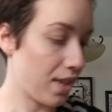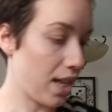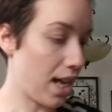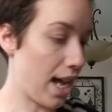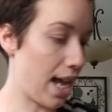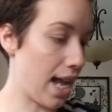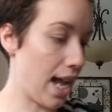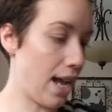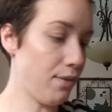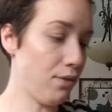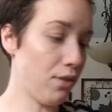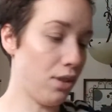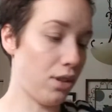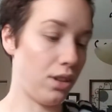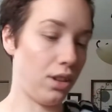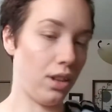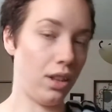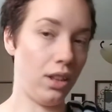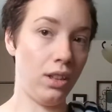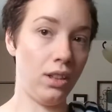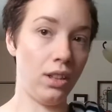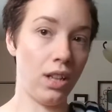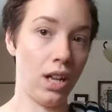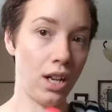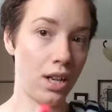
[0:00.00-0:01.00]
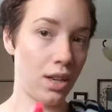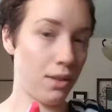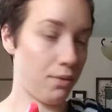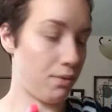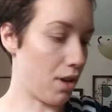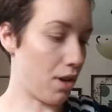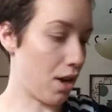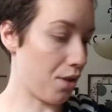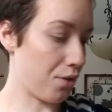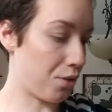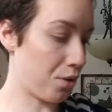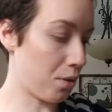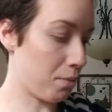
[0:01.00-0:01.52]
I have a lot of
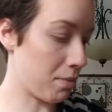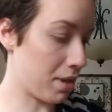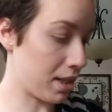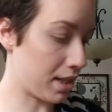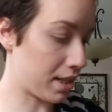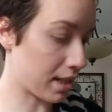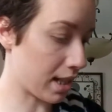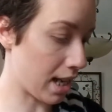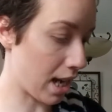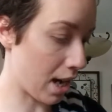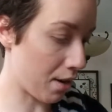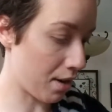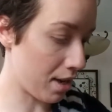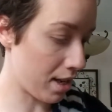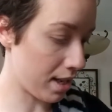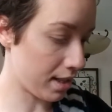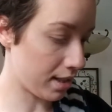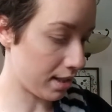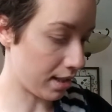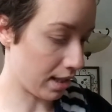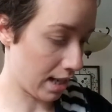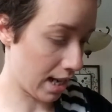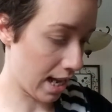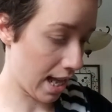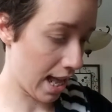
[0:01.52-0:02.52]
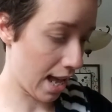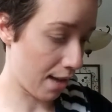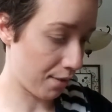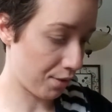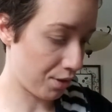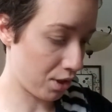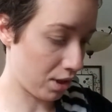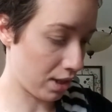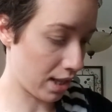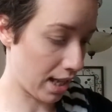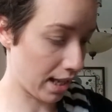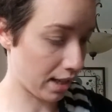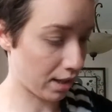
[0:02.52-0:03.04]
other mascaras that I had
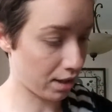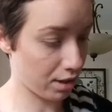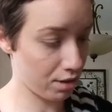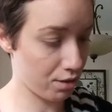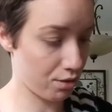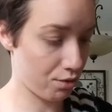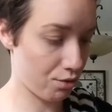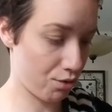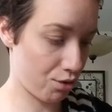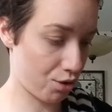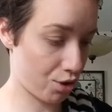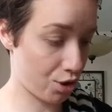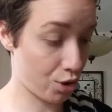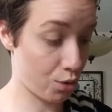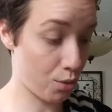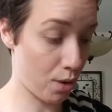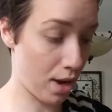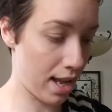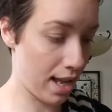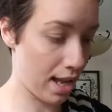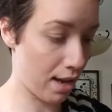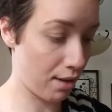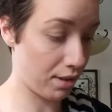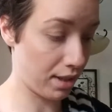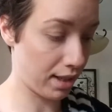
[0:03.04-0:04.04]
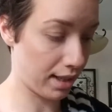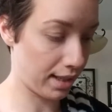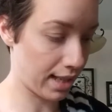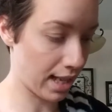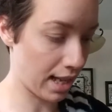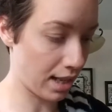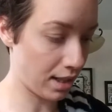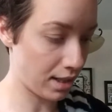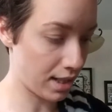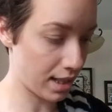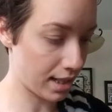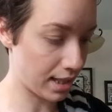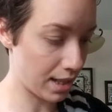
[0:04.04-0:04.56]
to like try out
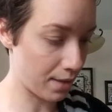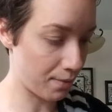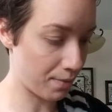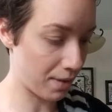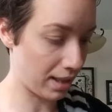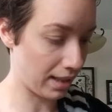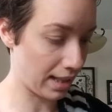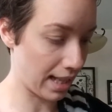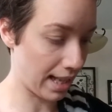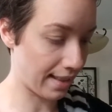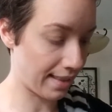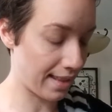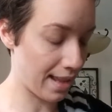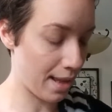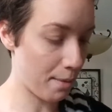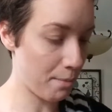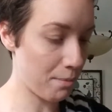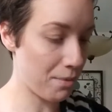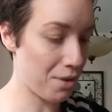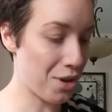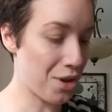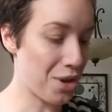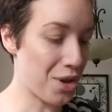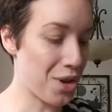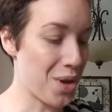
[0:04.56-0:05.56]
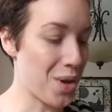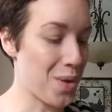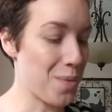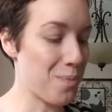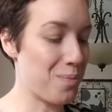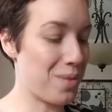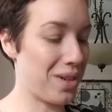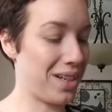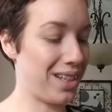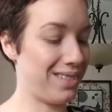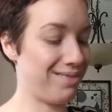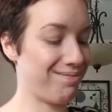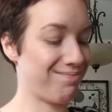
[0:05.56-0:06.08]
again to see if I like them.
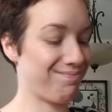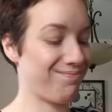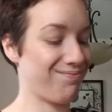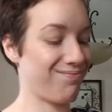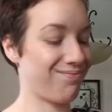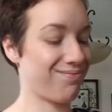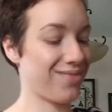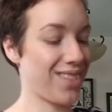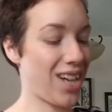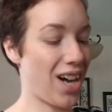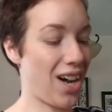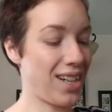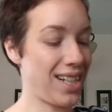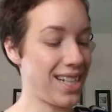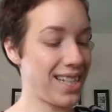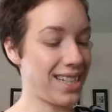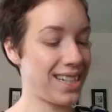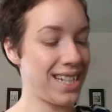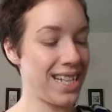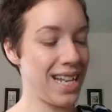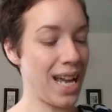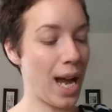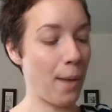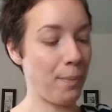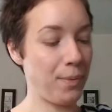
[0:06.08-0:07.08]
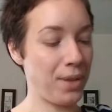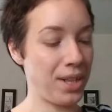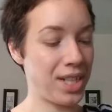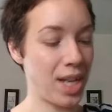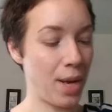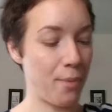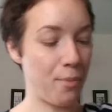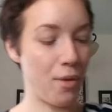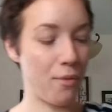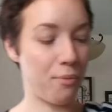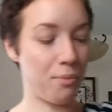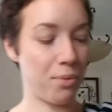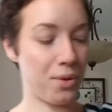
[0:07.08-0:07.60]
But honestly, I'm the
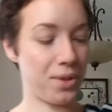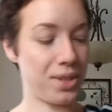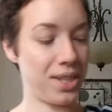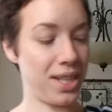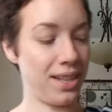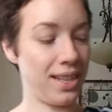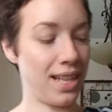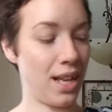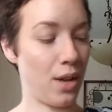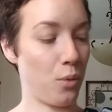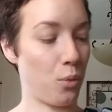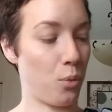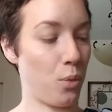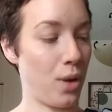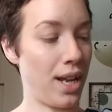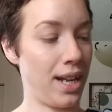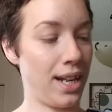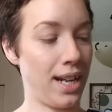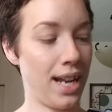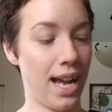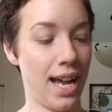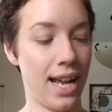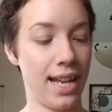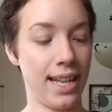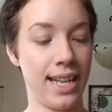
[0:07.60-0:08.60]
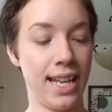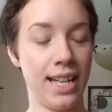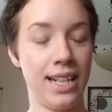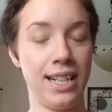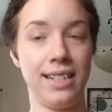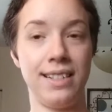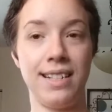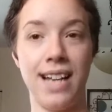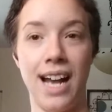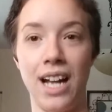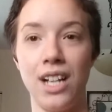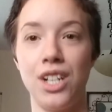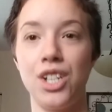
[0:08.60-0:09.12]
type of person that when I get
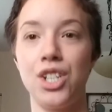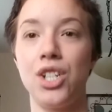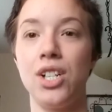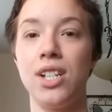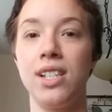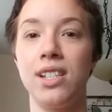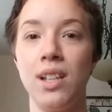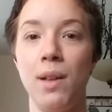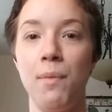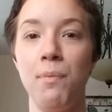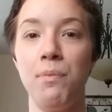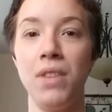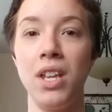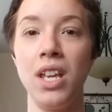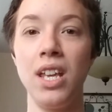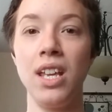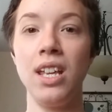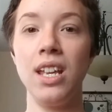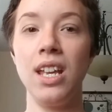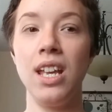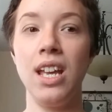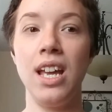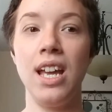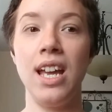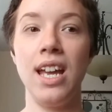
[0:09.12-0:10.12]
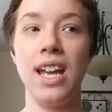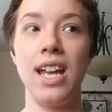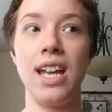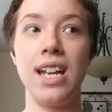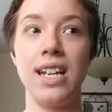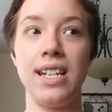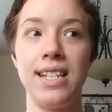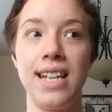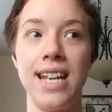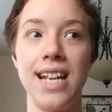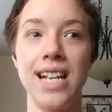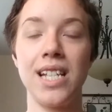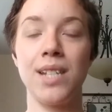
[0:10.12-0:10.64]
attached to something,
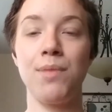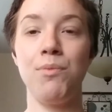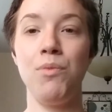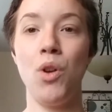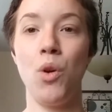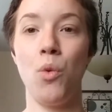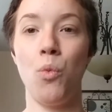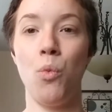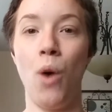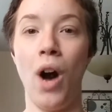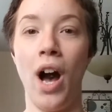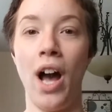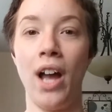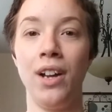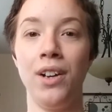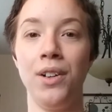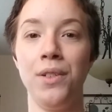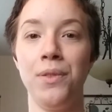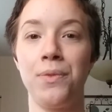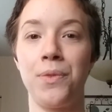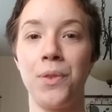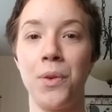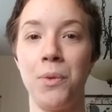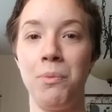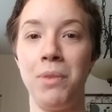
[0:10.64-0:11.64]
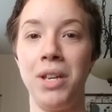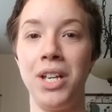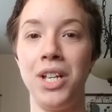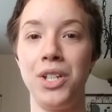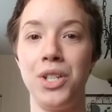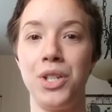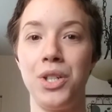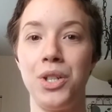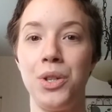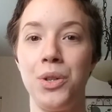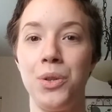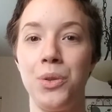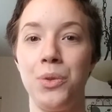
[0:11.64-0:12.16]
it takes me a while for me
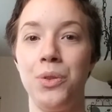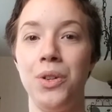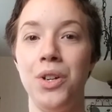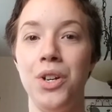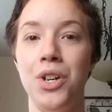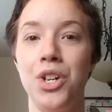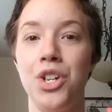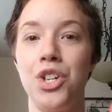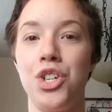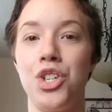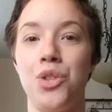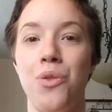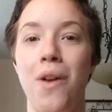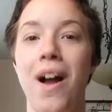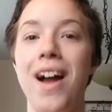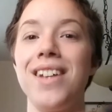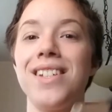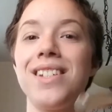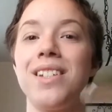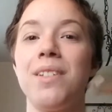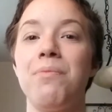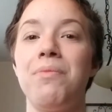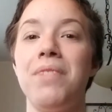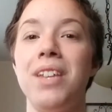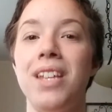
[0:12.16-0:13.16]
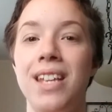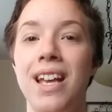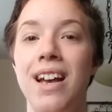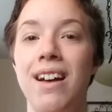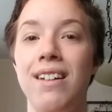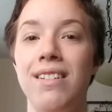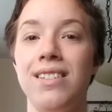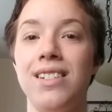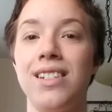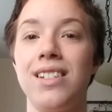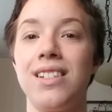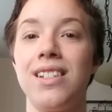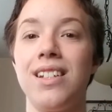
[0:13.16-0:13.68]
to try something
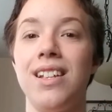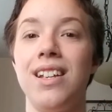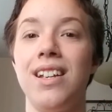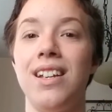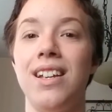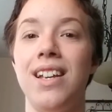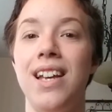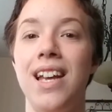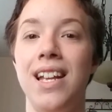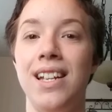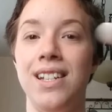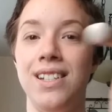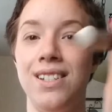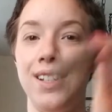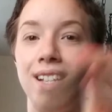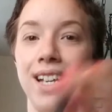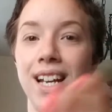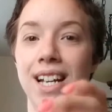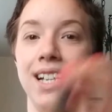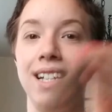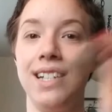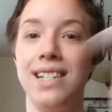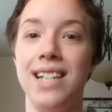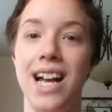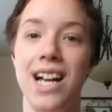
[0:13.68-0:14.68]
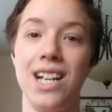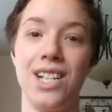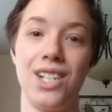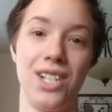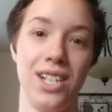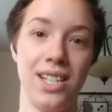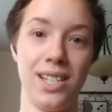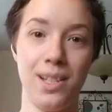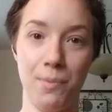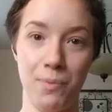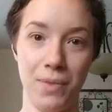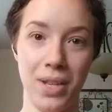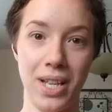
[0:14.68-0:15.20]
else and to get attached
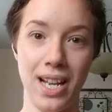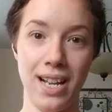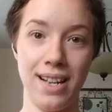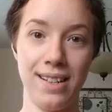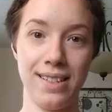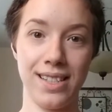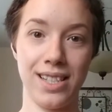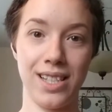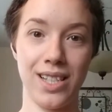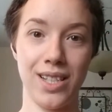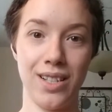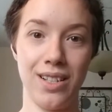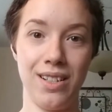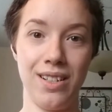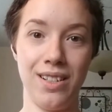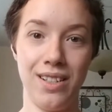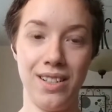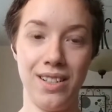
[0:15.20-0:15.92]
to something else.